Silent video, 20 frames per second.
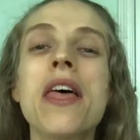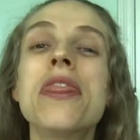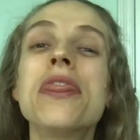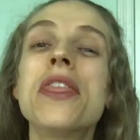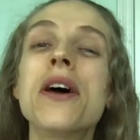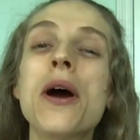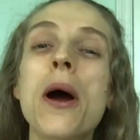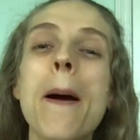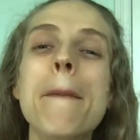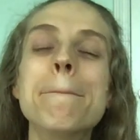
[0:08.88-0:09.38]

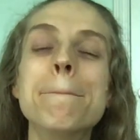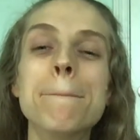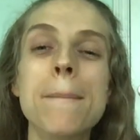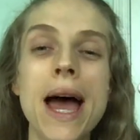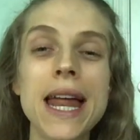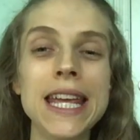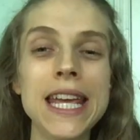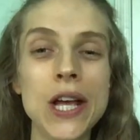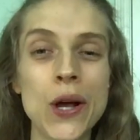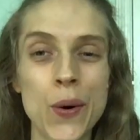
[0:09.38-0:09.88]
There are
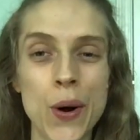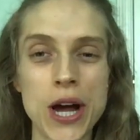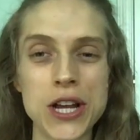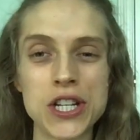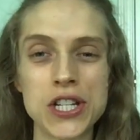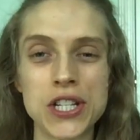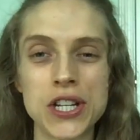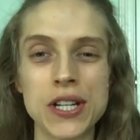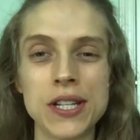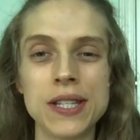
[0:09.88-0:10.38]
many
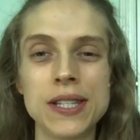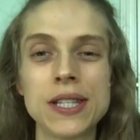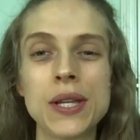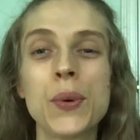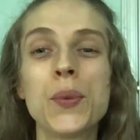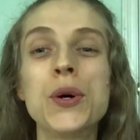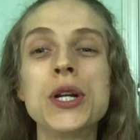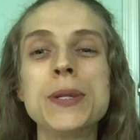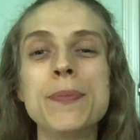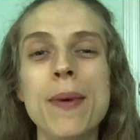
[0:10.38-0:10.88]
questions
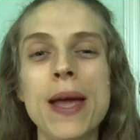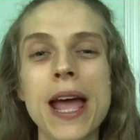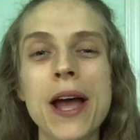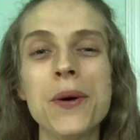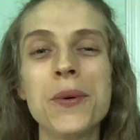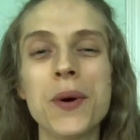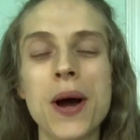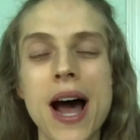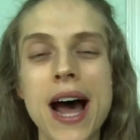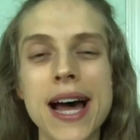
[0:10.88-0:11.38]
which may
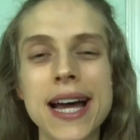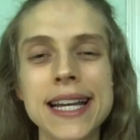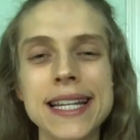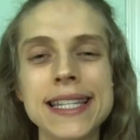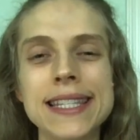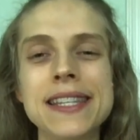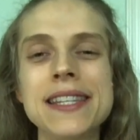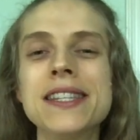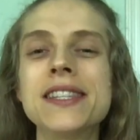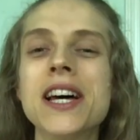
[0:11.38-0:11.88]

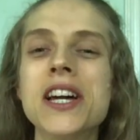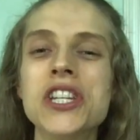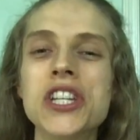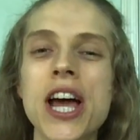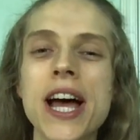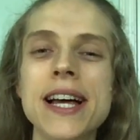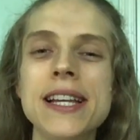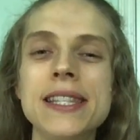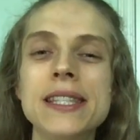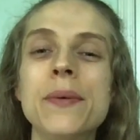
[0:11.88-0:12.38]
arise, such
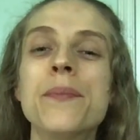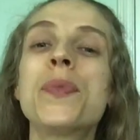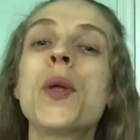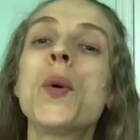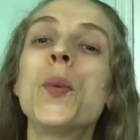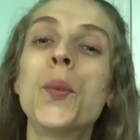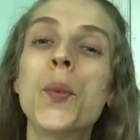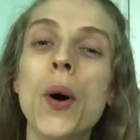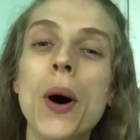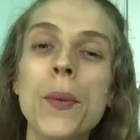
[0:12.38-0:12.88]
as,
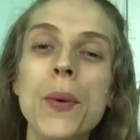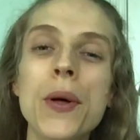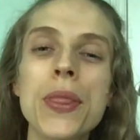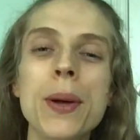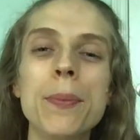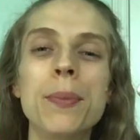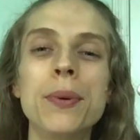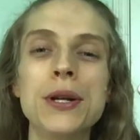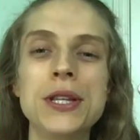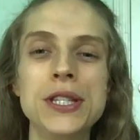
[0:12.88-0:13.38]
what will the
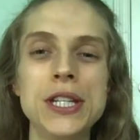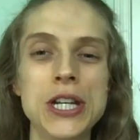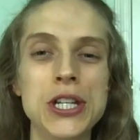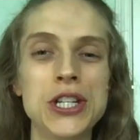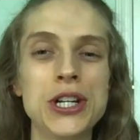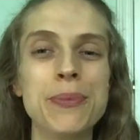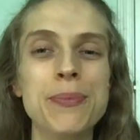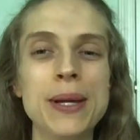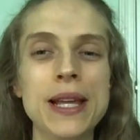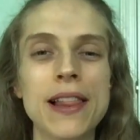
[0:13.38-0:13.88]

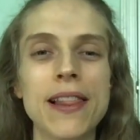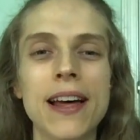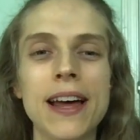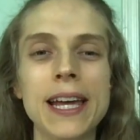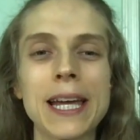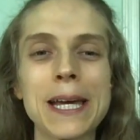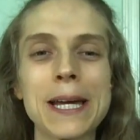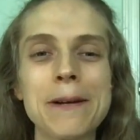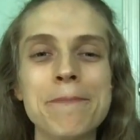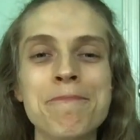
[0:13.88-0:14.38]
procedure be
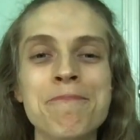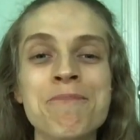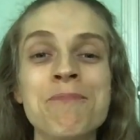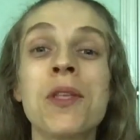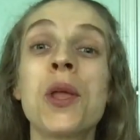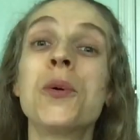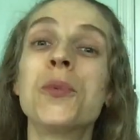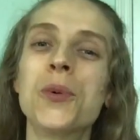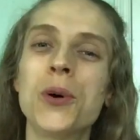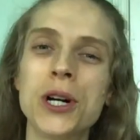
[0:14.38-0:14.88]
like?
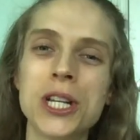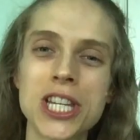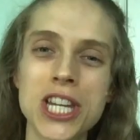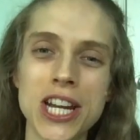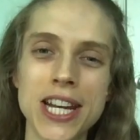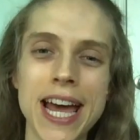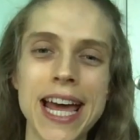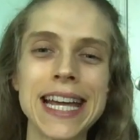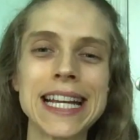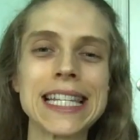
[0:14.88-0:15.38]
What
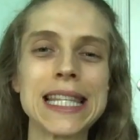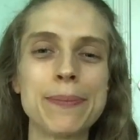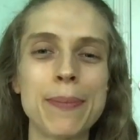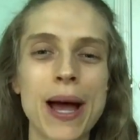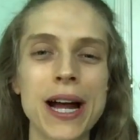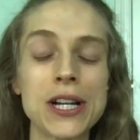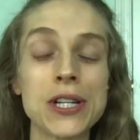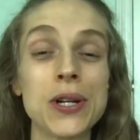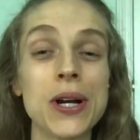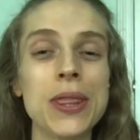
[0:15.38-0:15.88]
should I
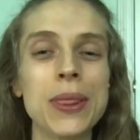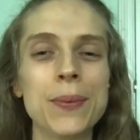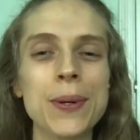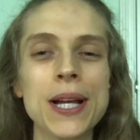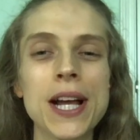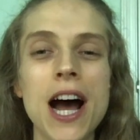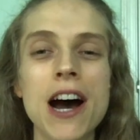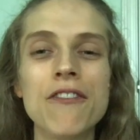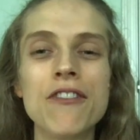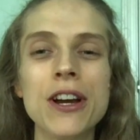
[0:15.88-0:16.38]
expect during the
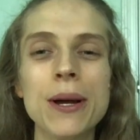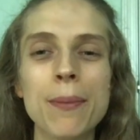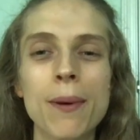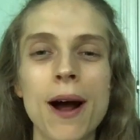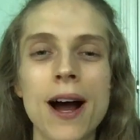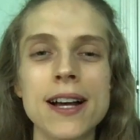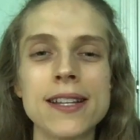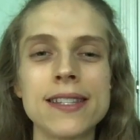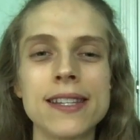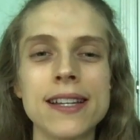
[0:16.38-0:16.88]
recovery
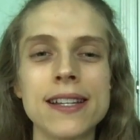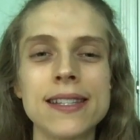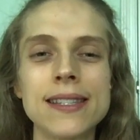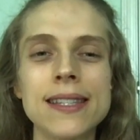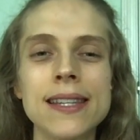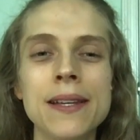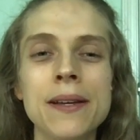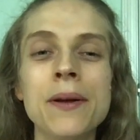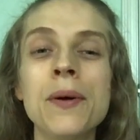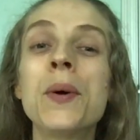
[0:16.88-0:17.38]

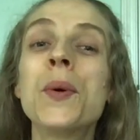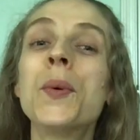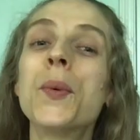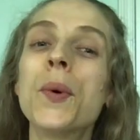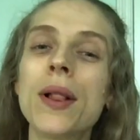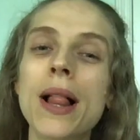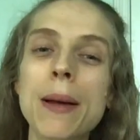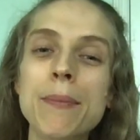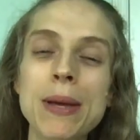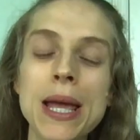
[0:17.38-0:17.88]
process?
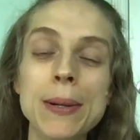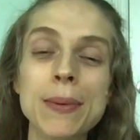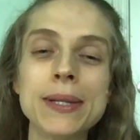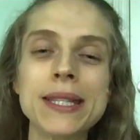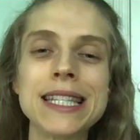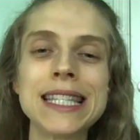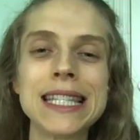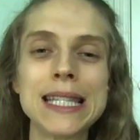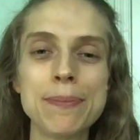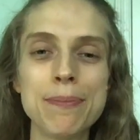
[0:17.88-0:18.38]
Will I be able
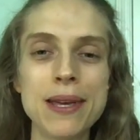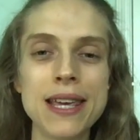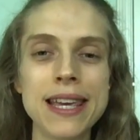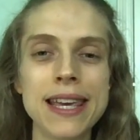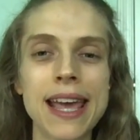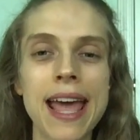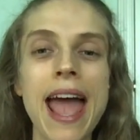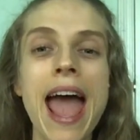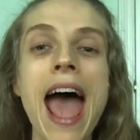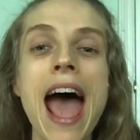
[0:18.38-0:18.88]
to
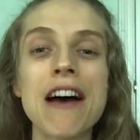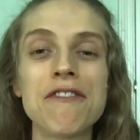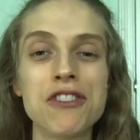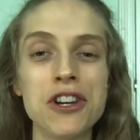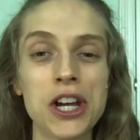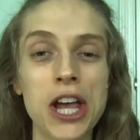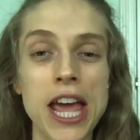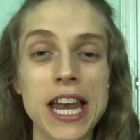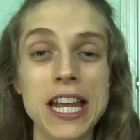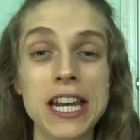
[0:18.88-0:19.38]
speak after
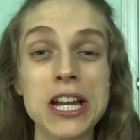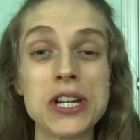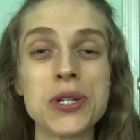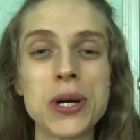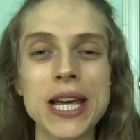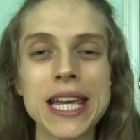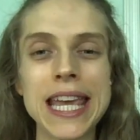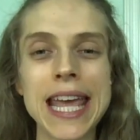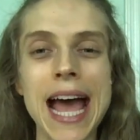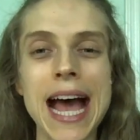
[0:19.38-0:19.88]
getting a
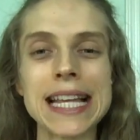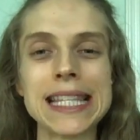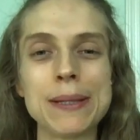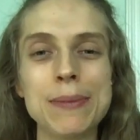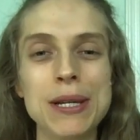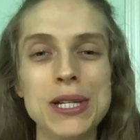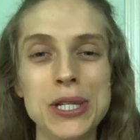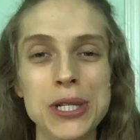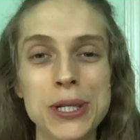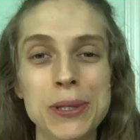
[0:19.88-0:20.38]

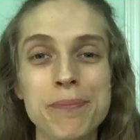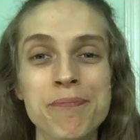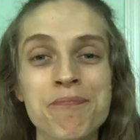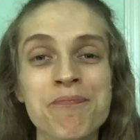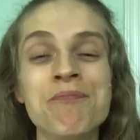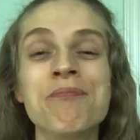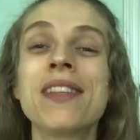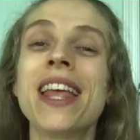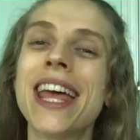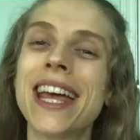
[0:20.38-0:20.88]
tracheostomy tube,
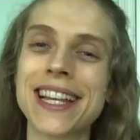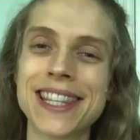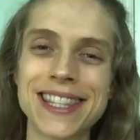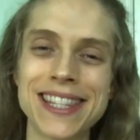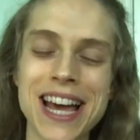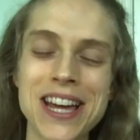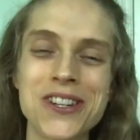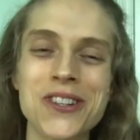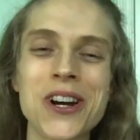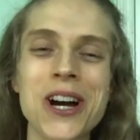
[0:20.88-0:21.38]
et
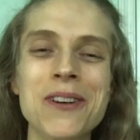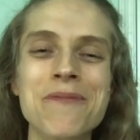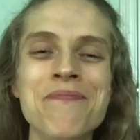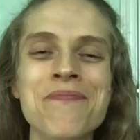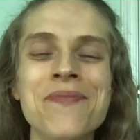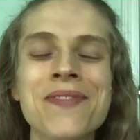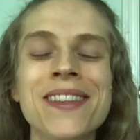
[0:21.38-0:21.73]
cetera?